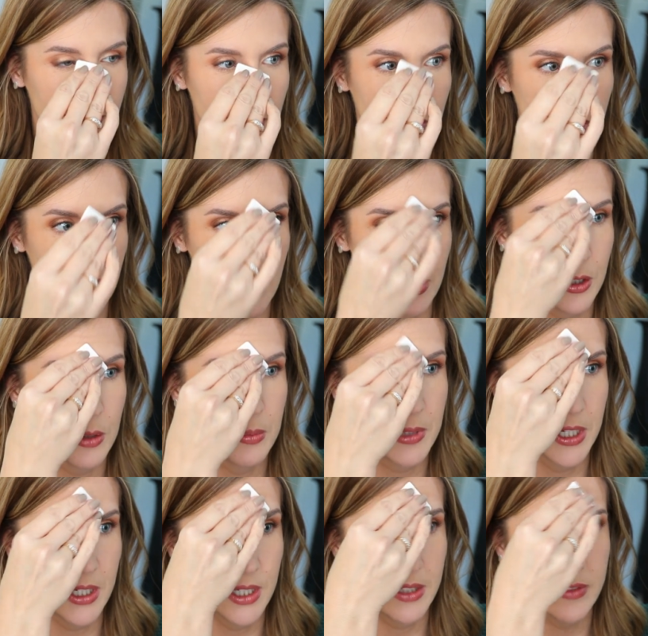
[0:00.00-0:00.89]
for a longer
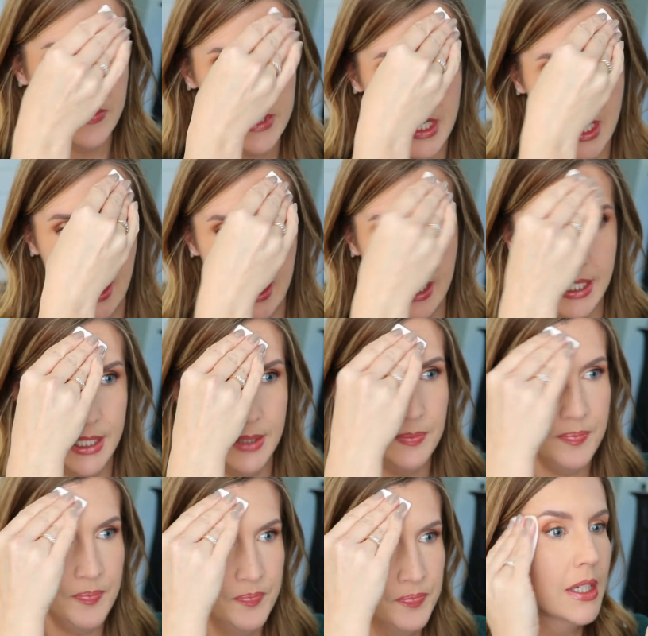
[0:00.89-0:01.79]
period of
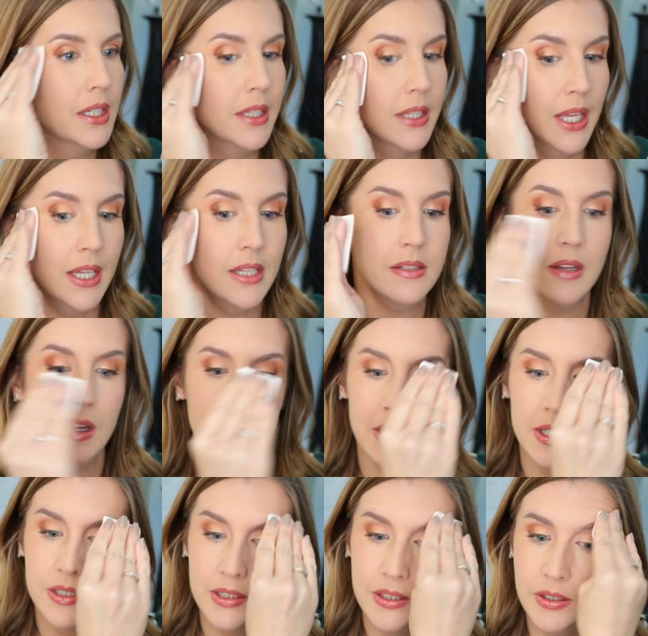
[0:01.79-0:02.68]
time. And that's
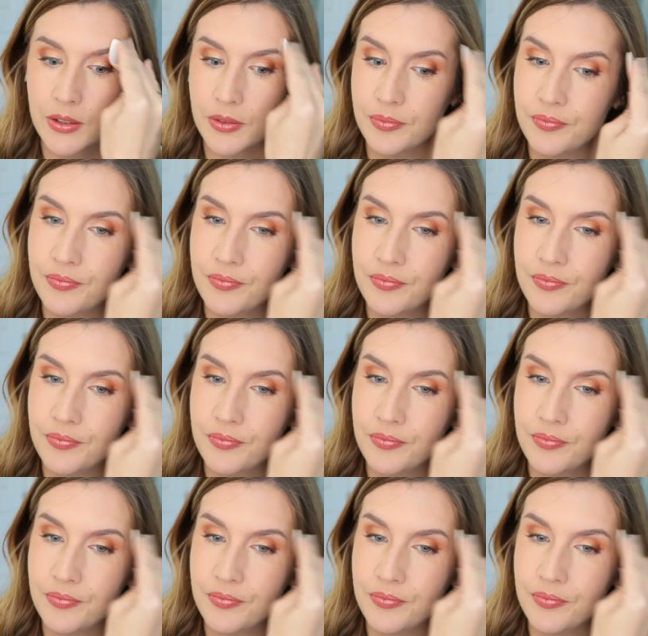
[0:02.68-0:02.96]
all I do.